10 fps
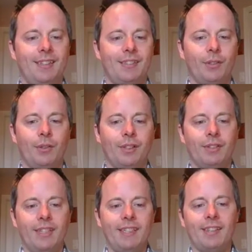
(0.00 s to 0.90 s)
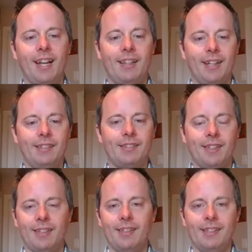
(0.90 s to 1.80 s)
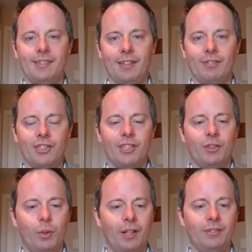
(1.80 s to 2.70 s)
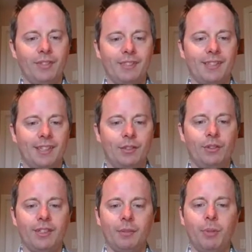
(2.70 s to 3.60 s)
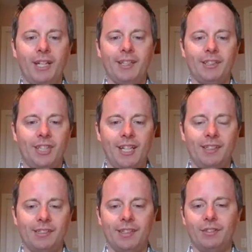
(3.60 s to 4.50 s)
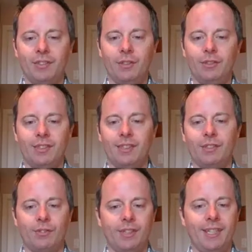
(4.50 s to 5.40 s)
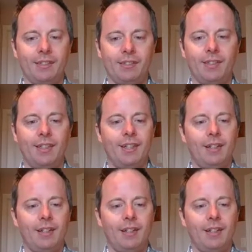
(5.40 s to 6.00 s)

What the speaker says: So the release highlights in this version 12 is due to the breaking changes introduced in this release,